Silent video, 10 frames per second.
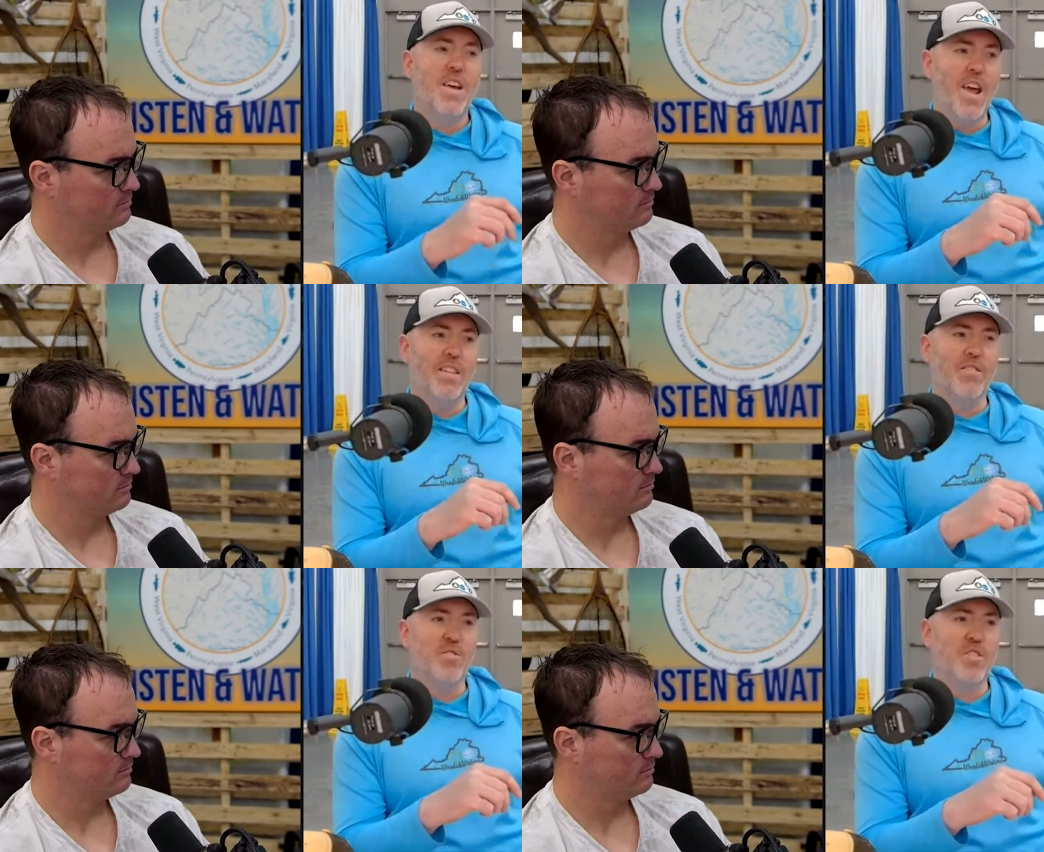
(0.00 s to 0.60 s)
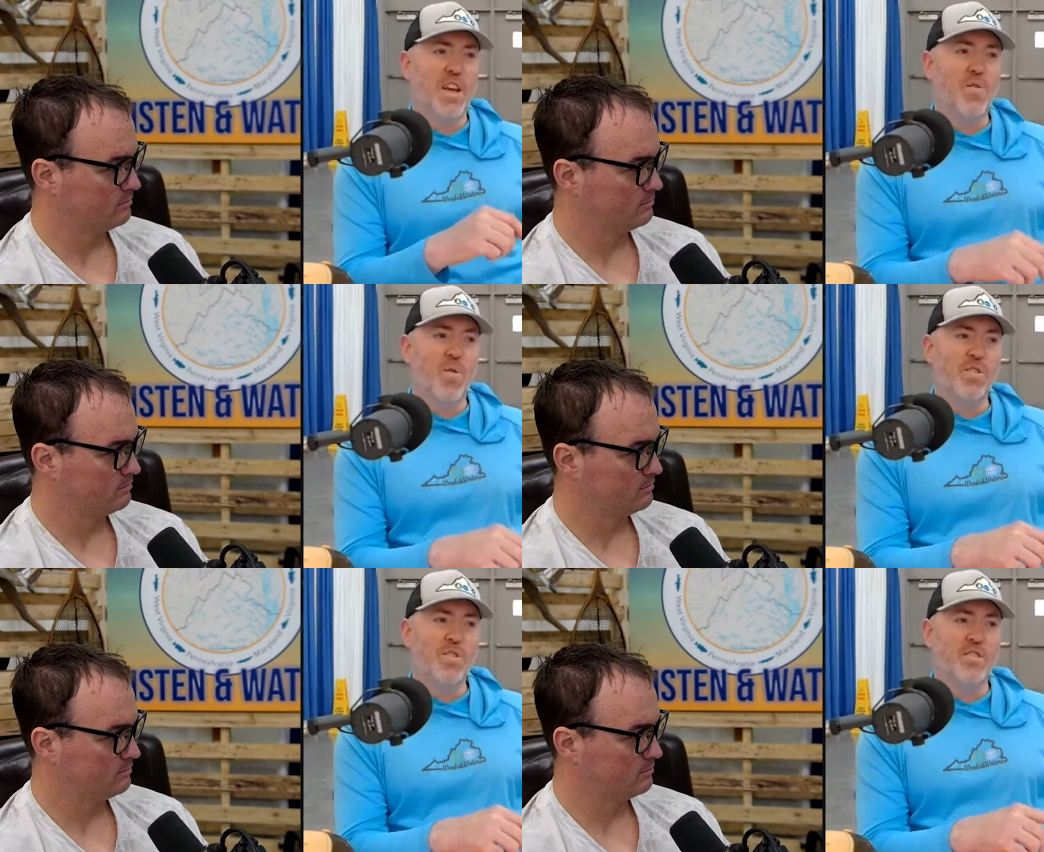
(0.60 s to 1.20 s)
Speaker 1: And Lake
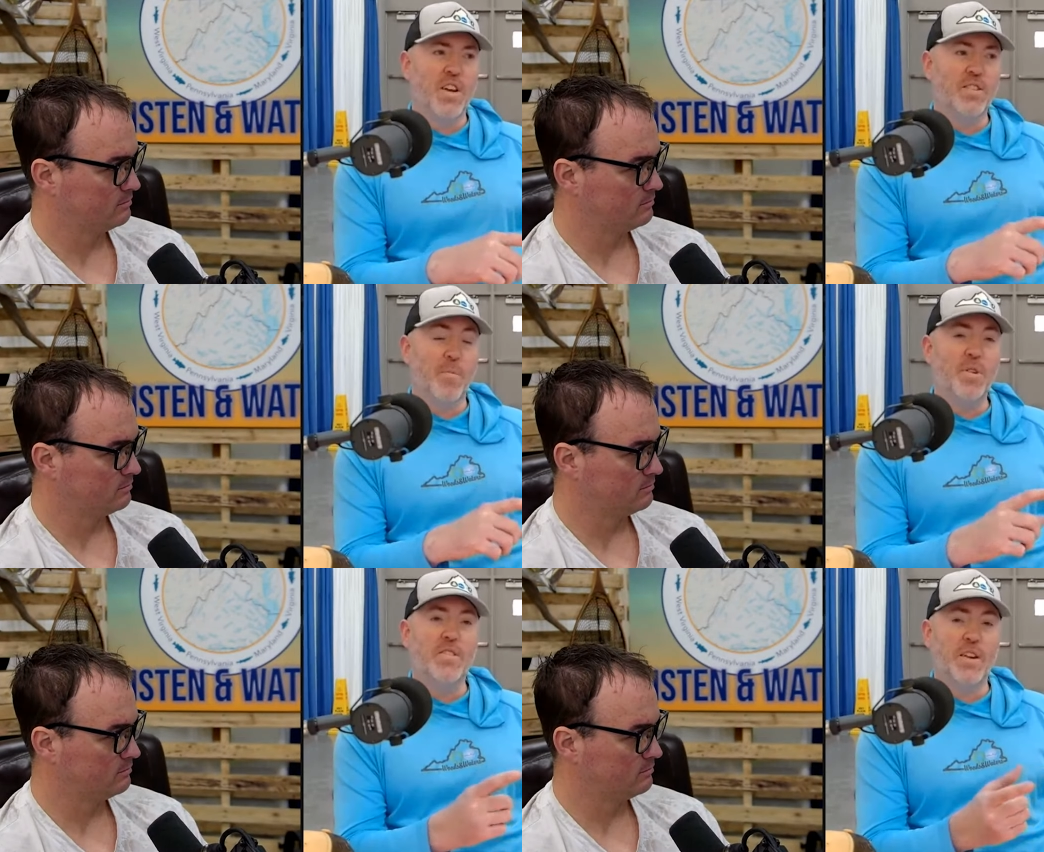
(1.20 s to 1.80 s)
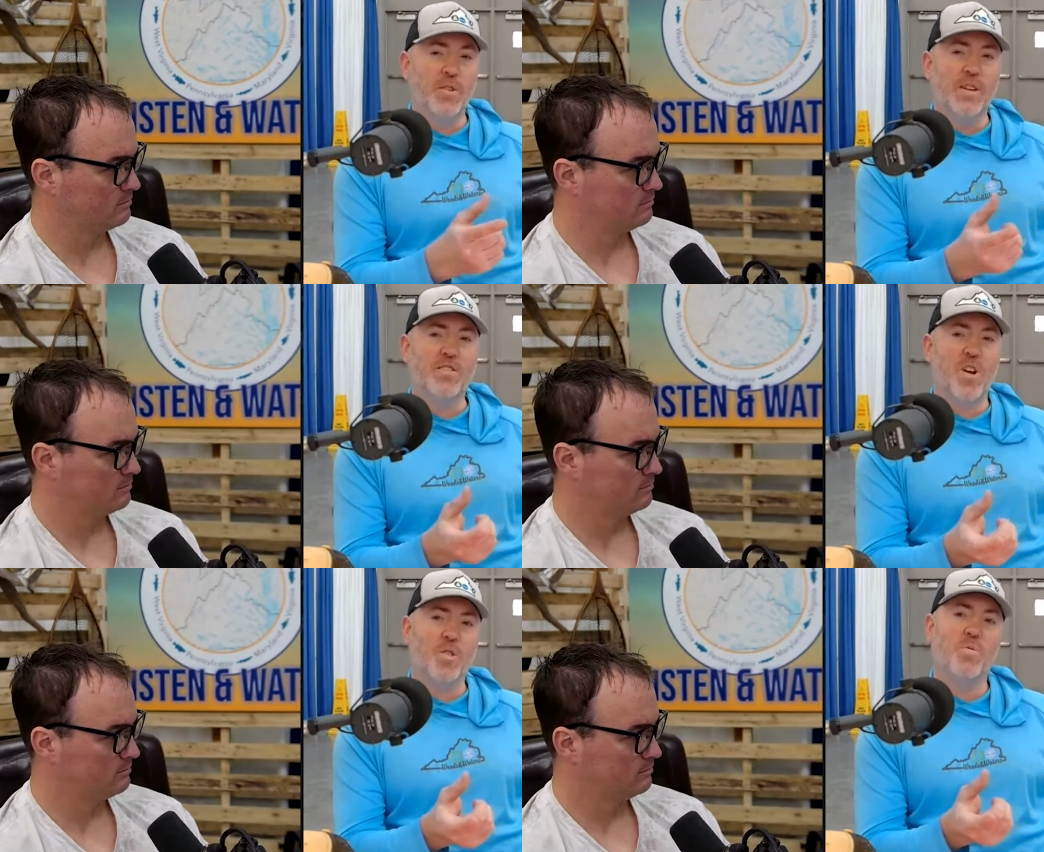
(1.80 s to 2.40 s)
Orange does, I mean, they do
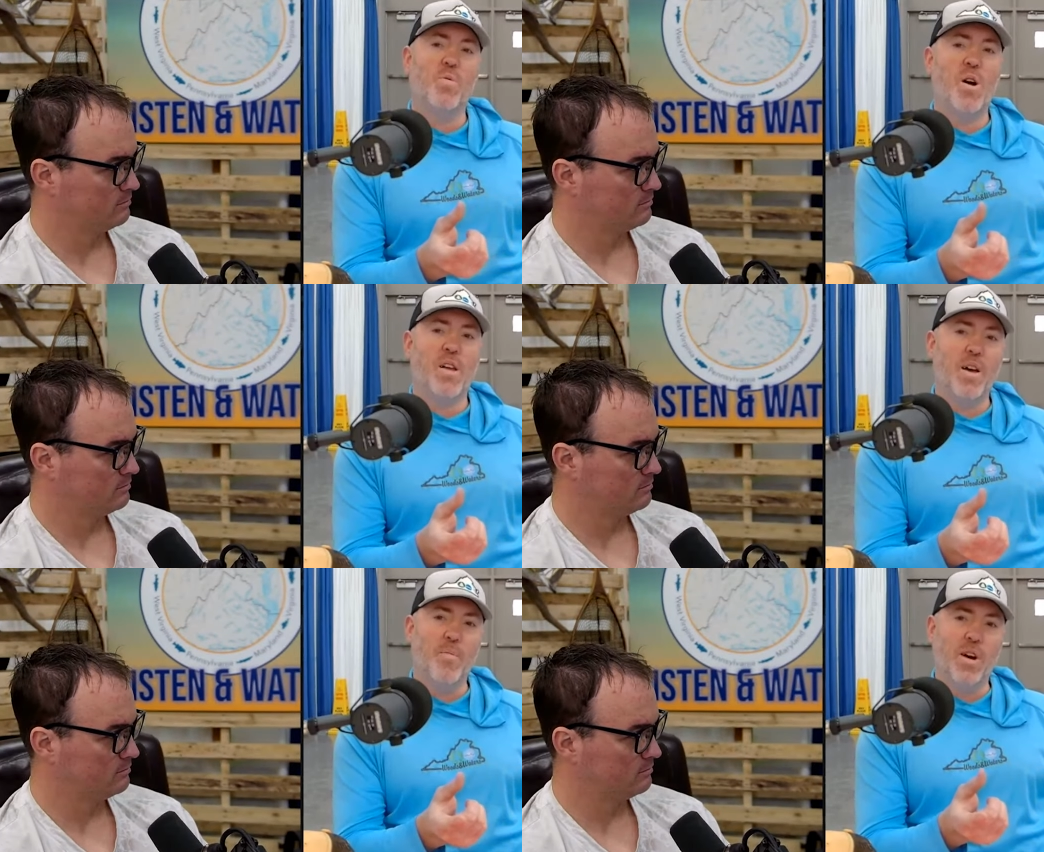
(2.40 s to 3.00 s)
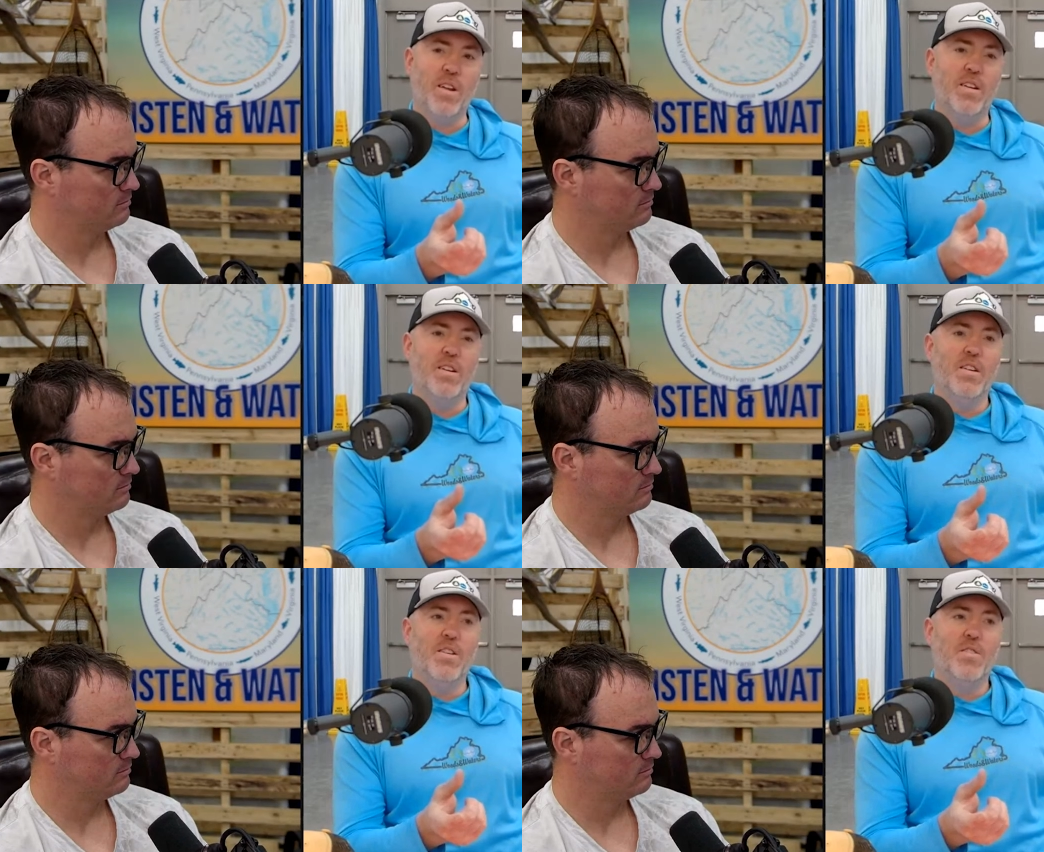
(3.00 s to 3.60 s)
get stocked with walleye, but
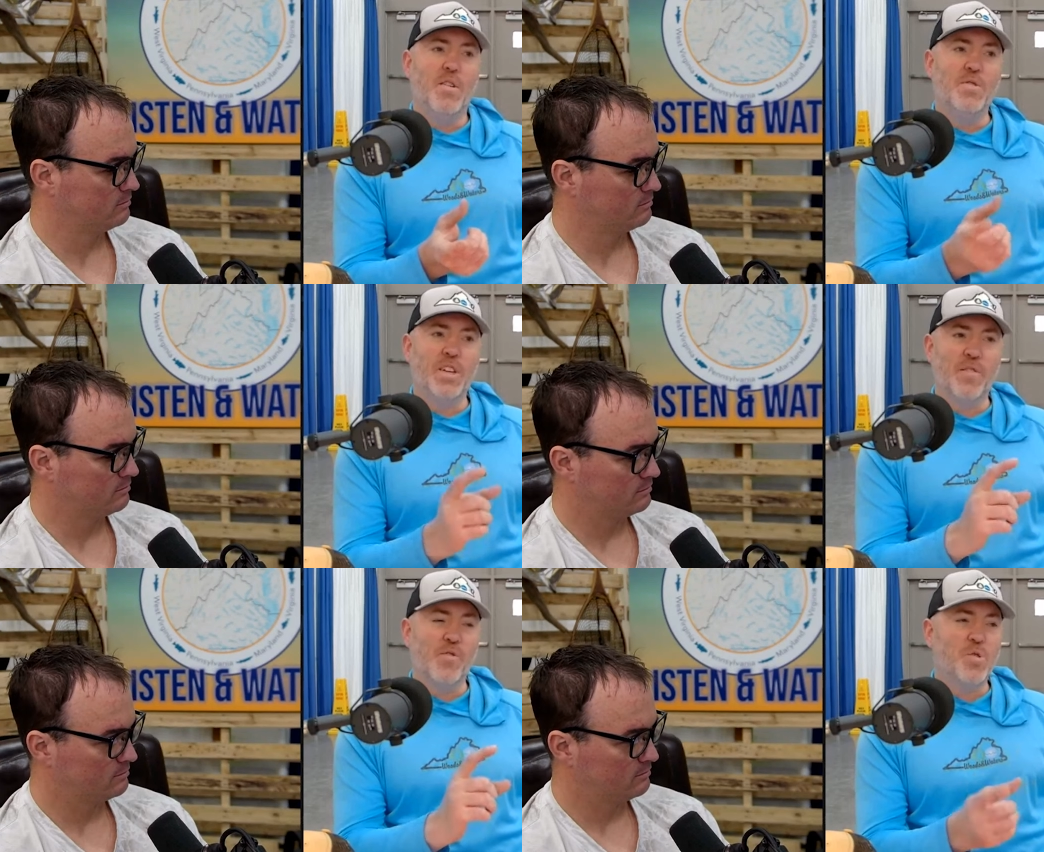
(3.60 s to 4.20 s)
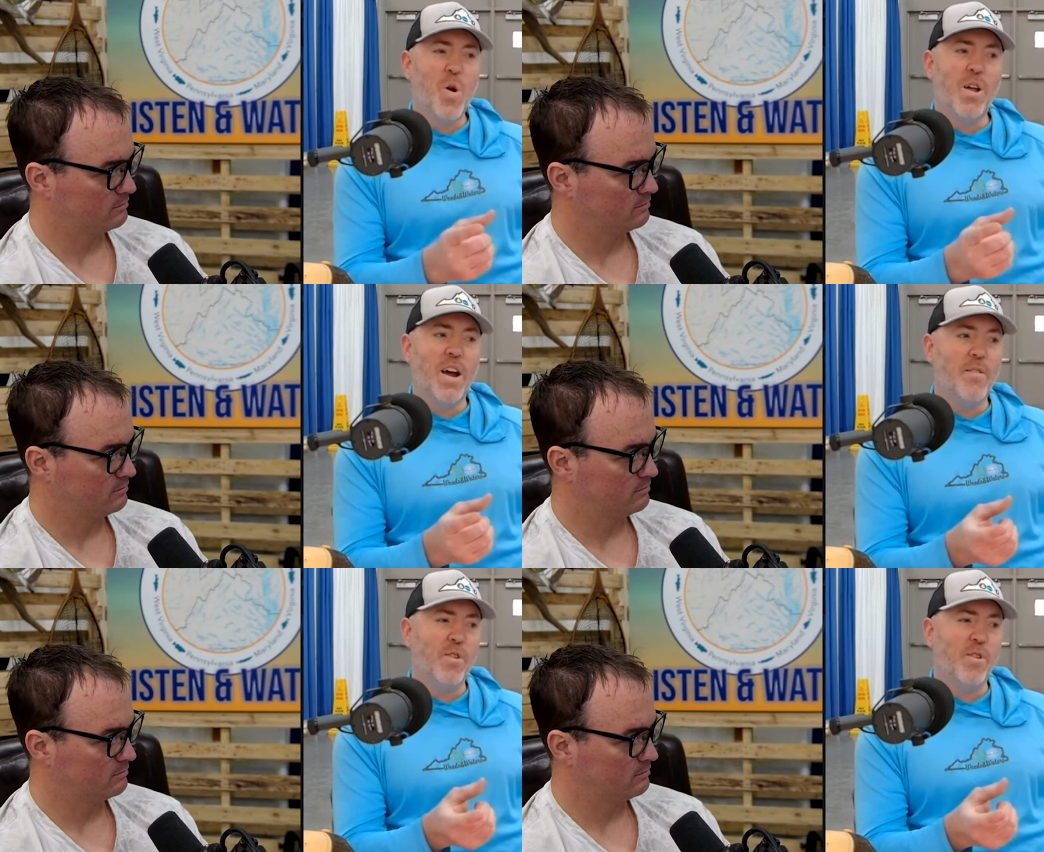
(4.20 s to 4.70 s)
it was like the first walleye I